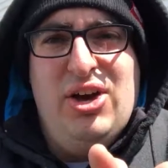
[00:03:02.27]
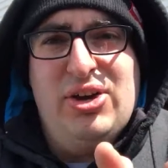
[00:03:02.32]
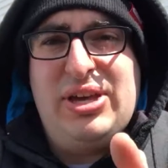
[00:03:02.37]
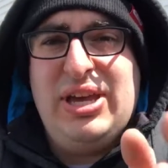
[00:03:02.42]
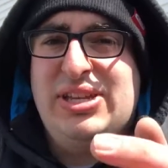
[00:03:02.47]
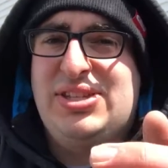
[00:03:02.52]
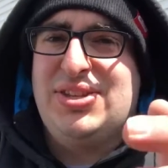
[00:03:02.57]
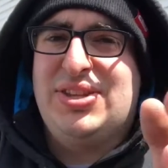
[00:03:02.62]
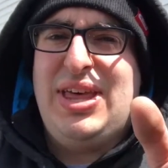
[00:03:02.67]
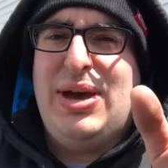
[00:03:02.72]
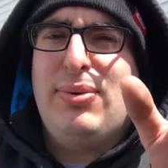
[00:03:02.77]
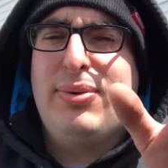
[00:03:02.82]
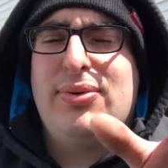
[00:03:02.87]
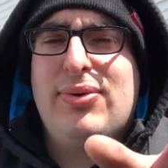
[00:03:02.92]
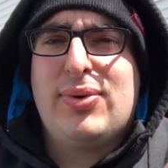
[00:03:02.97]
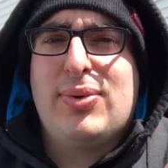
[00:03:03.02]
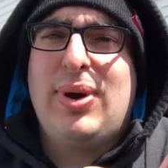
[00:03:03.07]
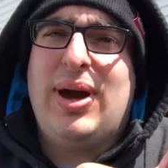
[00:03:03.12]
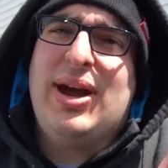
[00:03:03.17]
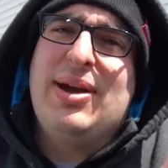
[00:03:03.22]
Okay, so that will
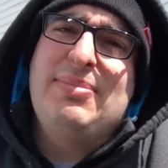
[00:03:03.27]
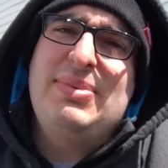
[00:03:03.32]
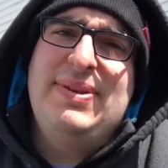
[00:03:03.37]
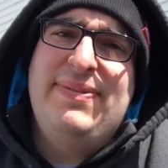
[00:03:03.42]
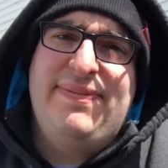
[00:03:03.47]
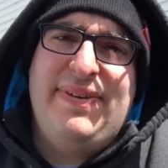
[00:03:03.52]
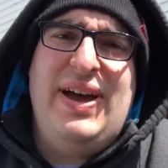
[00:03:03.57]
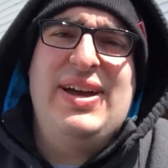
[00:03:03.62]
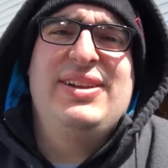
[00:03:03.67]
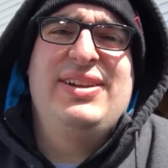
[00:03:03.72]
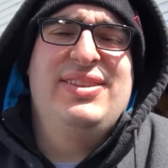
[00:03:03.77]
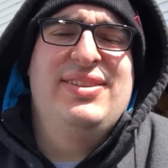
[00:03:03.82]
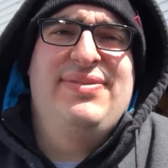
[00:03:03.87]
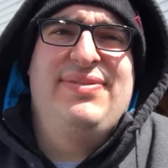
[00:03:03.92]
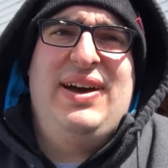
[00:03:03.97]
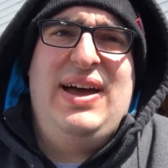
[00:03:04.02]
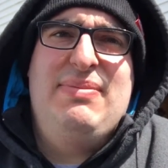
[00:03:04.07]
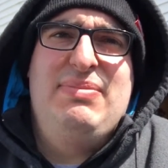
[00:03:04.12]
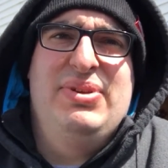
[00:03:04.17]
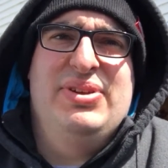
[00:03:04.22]
require me finding the
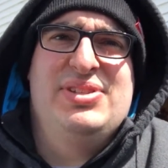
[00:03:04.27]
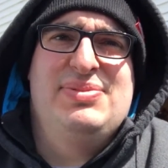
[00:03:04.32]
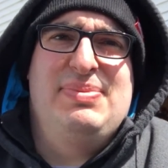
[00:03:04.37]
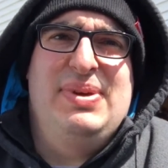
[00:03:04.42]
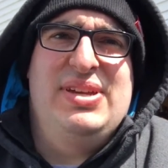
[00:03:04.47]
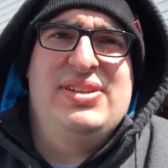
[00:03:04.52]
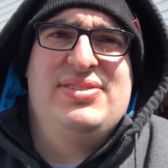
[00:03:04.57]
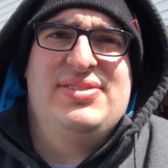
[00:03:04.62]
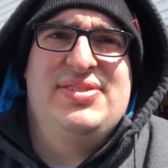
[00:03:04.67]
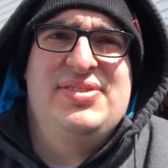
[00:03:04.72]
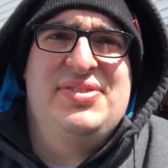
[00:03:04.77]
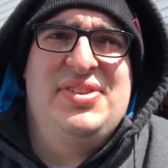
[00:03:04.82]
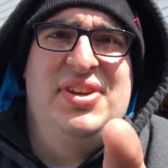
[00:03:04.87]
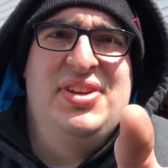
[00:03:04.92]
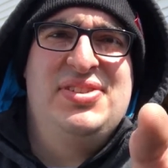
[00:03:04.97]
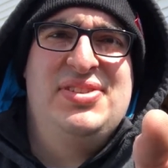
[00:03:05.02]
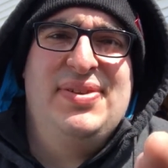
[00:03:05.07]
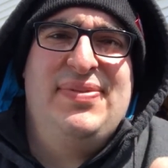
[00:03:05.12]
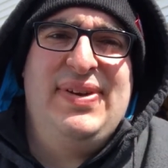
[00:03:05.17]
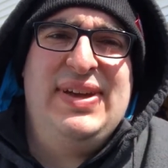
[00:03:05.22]
5 mil spacers.
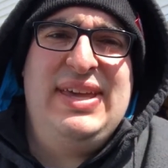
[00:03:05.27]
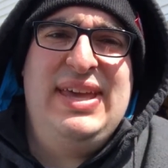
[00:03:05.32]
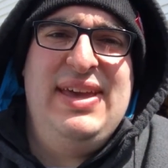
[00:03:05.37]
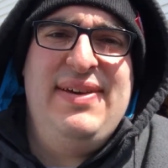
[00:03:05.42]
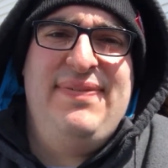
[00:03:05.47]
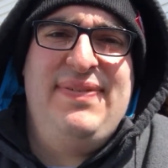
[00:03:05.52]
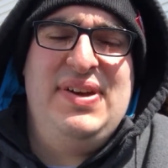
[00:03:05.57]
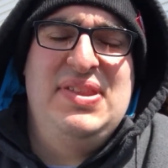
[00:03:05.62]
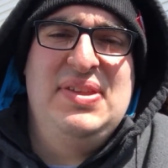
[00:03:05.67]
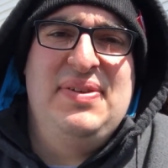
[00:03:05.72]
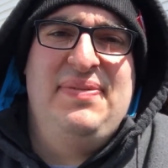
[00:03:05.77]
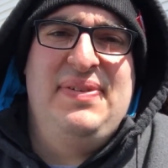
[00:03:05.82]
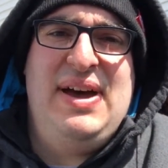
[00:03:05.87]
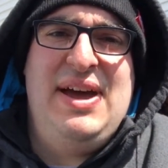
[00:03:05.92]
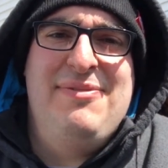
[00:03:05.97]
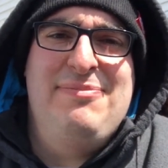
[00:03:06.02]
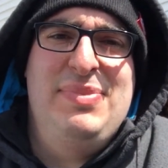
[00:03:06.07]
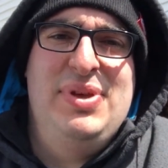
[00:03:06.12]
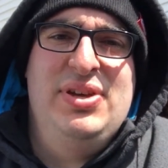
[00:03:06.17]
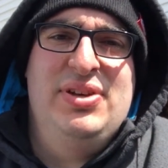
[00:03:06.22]
So if I can't find the
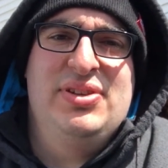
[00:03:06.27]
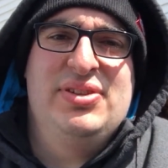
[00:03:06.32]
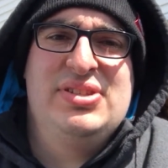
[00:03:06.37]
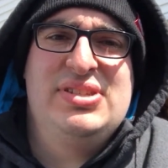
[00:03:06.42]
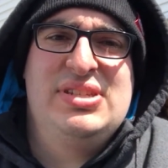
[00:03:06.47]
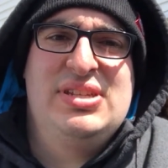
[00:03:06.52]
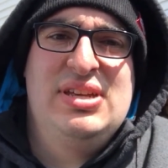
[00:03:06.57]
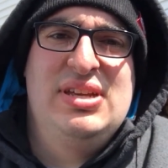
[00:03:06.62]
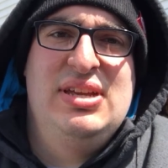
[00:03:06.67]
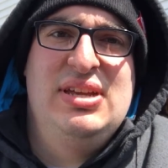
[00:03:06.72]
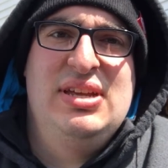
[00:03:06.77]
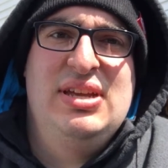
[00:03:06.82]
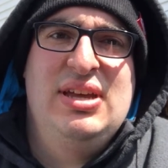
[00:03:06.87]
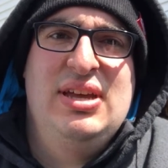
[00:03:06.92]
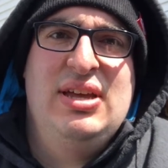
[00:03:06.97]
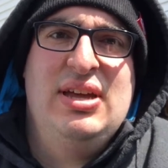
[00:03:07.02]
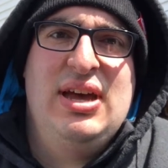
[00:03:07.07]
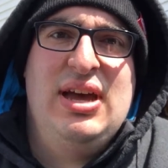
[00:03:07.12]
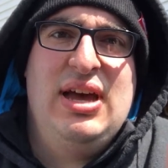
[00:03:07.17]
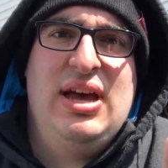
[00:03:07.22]
5 mils,
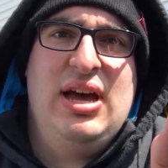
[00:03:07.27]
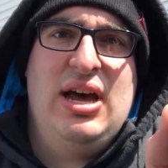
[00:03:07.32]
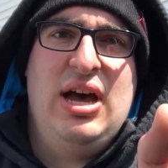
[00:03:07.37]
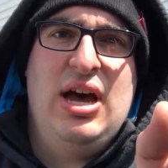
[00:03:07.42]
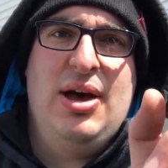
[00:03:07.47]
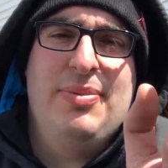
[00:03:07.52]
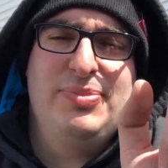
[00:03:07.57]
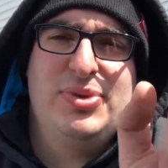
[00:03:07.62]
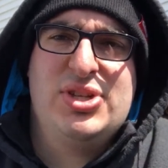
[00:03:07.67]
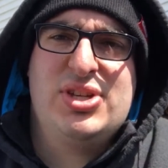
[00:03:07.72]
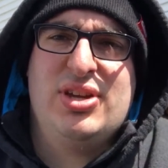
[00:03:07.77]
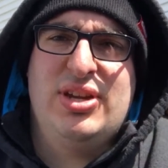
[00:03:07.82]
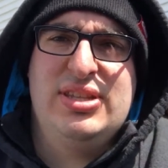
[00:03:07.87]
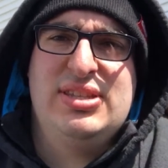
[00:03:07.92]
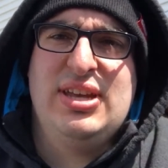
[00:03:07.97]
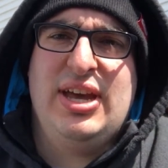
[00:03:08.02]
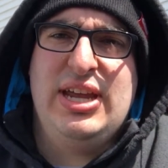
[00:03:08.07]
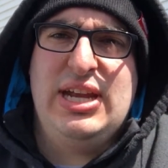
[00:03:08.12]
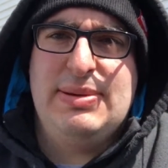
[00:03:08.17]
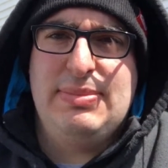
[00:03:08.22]
I'm just gonna
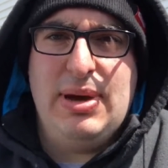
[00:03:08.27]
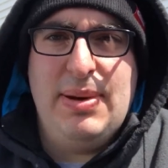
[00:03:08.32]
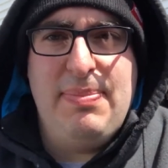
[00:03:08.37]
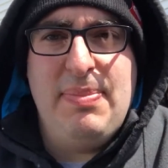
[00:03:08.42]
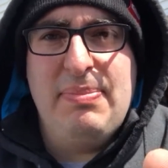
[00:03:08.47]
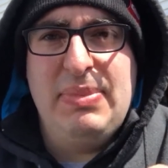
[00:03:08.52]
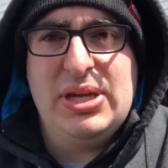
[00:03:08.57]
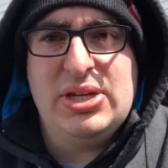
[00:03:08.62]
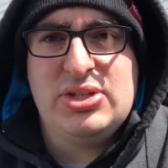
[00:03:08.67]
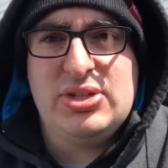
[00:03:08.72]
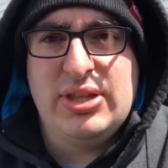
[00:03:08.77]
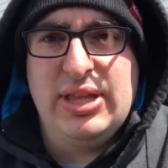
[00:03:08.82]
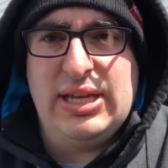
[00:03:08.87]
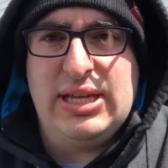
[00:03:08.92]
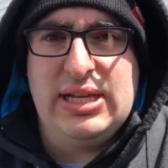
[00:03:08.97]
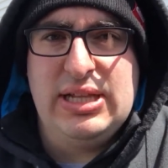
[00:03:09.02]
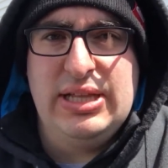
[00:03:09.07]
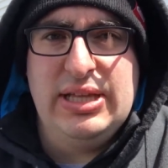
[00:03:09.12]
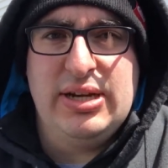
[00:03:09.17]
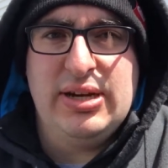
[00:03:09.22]
tighten them up and make sure they
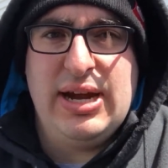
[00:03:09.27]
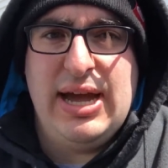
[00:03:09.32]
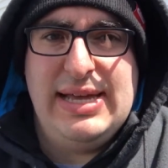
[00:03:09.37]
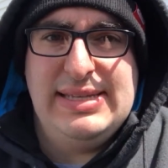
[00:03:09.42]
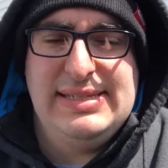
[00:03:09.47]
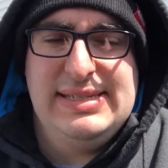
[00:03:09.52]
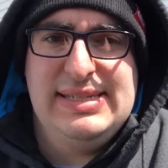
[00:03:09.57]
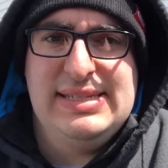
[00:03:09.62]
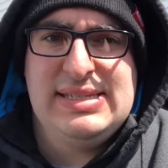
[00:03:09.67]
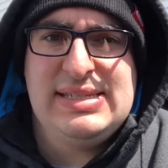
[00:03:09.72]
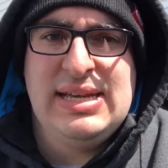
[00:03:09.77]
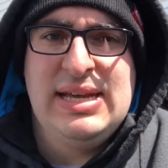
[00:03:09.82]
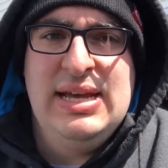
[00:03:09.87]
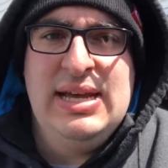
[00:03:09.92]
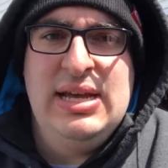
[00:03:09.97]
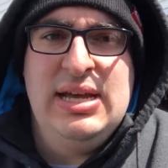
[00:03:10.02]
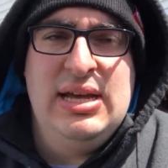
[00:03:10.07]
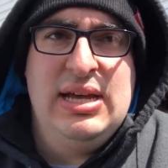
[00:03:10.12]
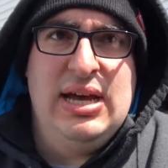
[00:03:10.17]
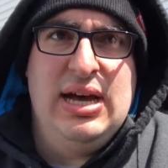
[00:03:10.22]
clear as is.
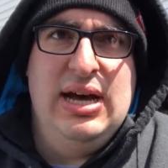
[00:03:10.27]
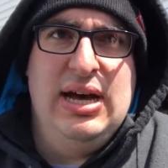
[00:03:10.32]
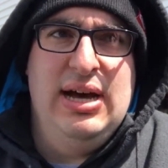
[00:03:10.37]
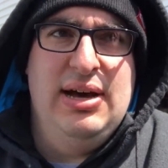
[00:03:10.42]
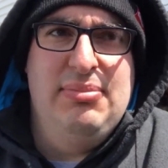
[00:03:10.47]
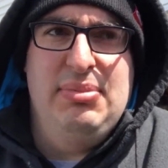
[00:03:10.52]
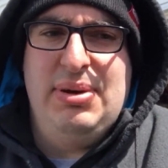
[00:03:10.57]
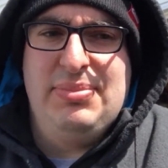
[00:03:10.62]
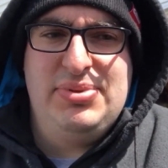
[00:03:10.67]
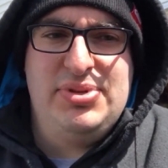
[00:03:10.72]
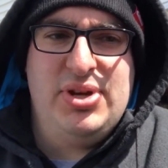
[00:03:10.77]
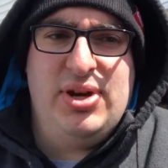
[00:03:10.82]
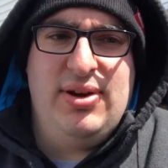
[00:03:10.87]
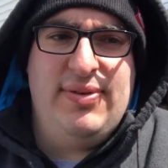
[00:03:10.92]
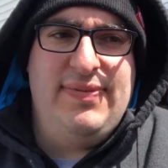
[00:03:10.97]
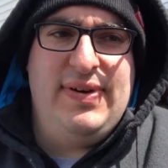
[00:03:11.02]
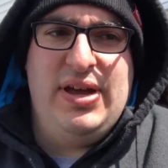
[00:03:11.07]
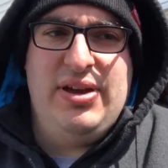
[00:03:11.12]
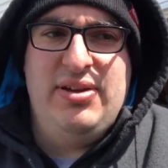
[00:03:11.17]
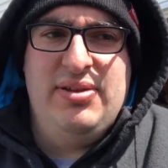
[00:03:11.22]
I'm sure I'll
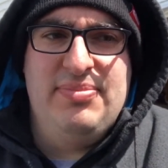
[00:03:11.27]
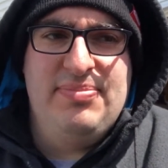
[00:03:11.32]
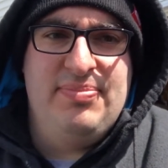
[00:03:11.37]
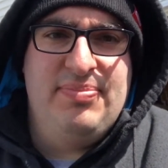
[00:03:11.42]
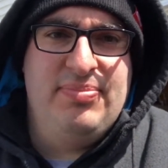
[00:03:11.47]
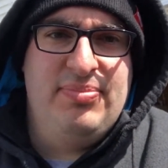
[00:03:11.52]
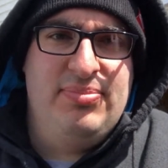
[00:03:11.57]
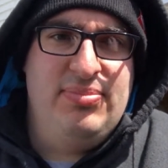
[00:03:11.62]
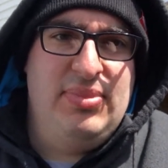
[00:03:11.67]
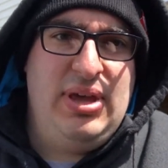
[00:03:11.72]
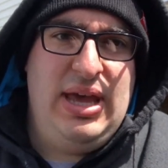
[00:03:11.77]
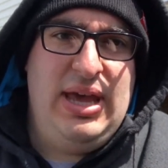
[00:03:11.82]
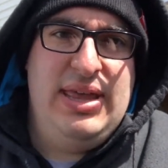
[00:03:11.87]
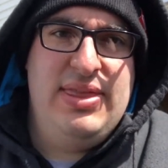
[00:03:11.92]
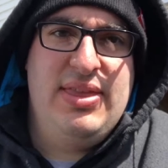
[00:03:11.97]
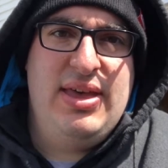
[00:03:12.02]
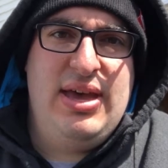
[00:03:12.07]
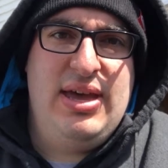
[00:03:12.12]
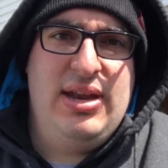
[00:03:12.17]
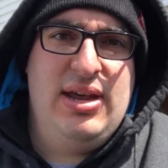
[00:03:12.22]
find them,
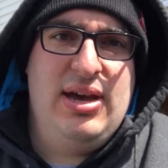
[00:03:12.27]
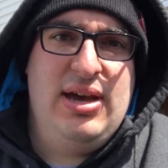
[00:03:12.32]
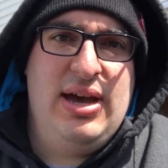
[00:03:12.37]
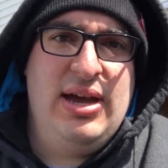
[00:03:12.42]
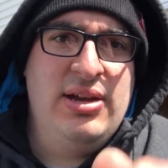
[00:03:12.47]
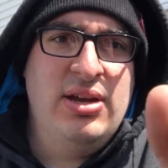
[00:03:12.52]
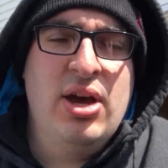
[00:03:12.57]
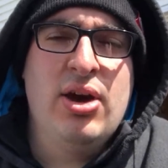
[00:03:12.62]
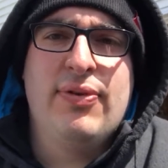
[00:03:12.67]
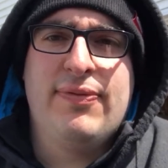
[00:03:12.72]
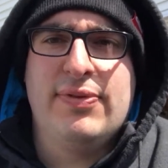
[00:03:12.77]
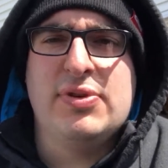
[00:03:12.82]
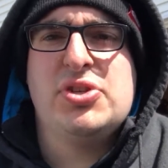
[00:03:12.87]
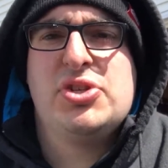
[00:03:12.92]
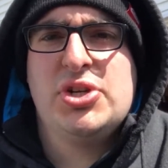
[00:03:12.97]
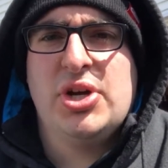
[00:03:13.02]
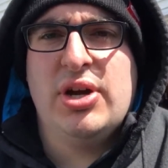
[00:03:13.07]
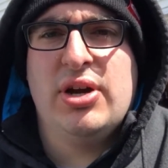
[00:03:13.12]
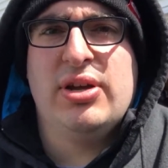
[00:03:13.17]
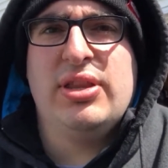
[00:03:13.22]
and then I know for
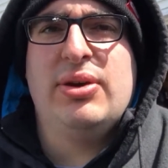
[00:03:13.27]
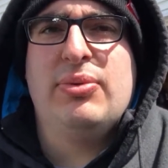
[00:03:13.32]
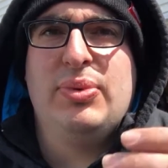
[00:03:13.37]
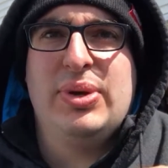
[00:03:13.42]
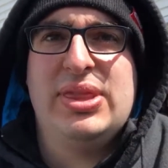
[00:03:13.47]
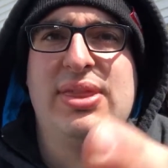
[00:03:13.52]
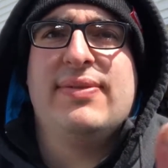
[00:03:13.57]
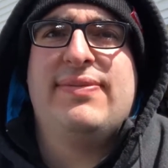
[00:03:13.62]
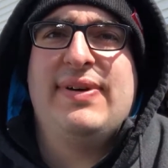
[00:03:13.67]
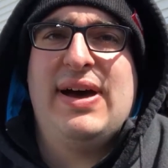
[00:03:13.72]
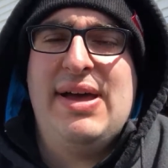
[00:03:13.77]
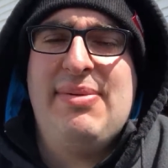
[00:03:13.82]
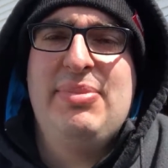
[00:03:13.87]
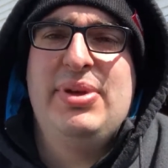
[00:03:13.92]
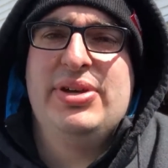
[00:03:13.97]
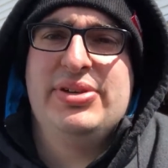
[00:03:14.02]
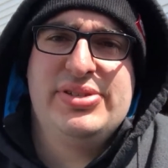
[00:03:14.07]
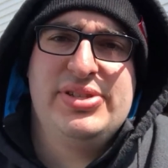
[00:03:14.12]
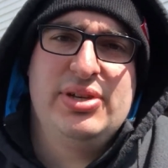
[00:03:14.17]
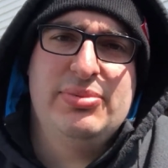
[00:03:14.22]
sure that with the 5
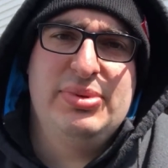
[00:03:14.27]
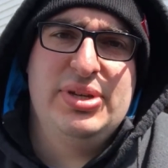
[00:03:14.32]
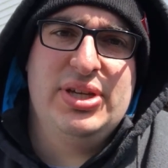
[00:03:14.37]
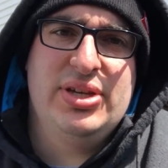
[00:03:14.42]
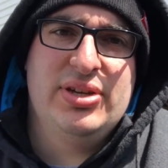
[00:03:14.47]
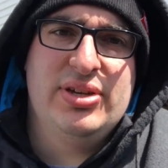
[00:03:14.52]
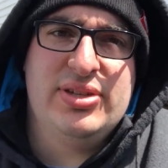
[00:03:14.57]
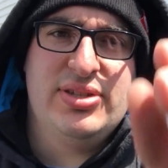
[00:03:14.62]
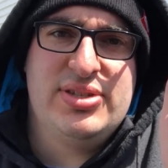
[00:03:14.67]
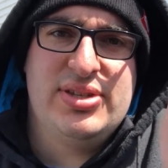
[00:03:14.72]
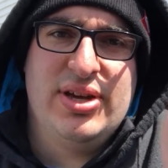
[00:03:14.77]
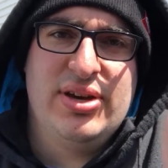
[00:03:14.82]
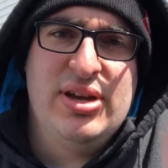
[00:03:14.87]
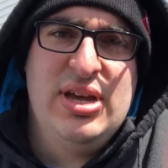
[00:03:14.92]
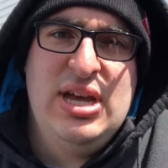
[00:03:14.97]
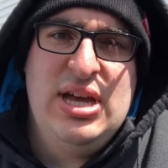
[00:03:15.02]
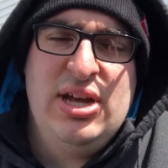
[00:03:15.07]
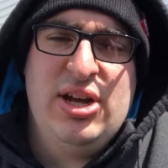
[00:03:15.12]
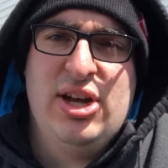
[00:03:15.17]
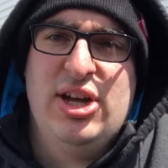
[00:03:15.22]
mils they'll be good. So I'm
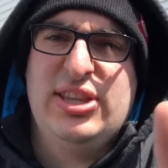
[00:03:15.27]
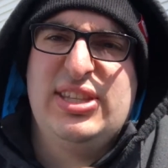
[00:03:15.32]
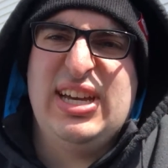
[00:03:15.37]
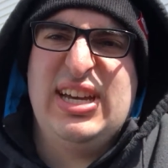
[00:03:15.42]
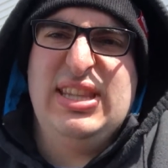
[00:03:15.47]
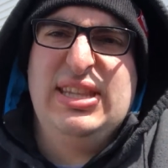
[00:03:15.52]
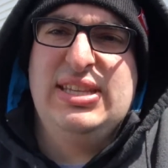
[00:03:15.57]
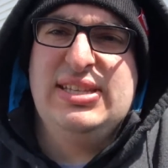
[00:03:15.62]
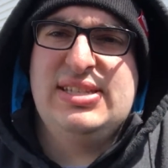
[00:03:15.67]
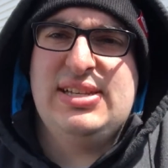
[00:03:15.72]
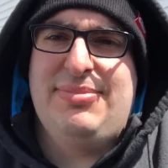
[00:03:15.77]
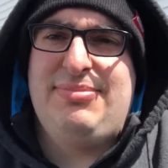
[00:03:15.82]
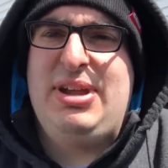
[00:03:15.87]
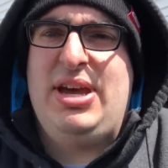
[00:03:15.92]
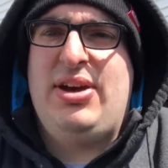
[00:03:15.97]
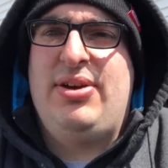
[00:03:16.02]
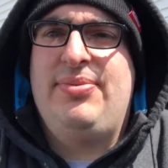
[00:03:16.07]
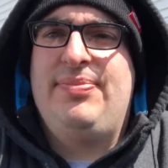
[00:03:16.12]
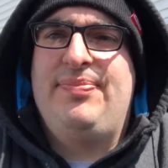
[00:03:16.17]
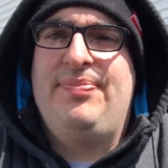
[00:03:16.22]
gonna tighten these up
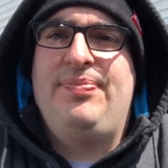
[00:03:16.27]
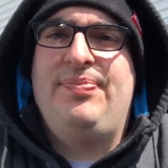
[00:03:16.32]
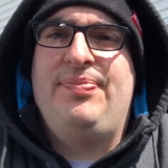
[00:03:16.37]
now.